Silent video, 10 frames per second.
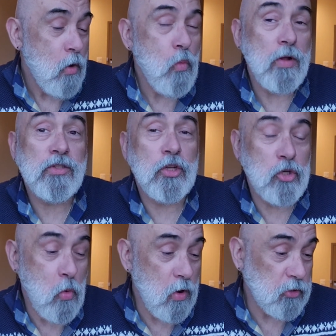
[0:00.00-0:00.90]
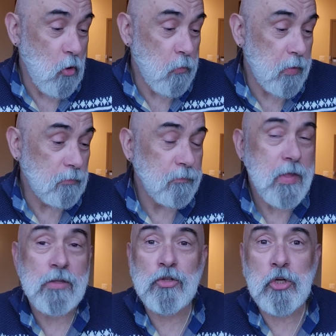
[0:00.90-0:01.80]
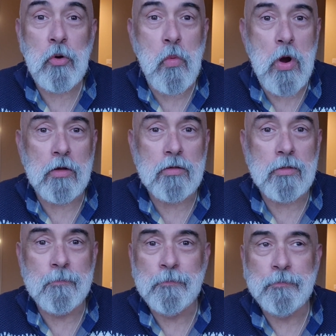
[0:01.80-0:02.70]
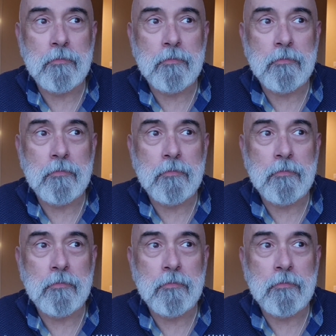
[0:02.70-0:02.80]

Once the doors open, it's two words.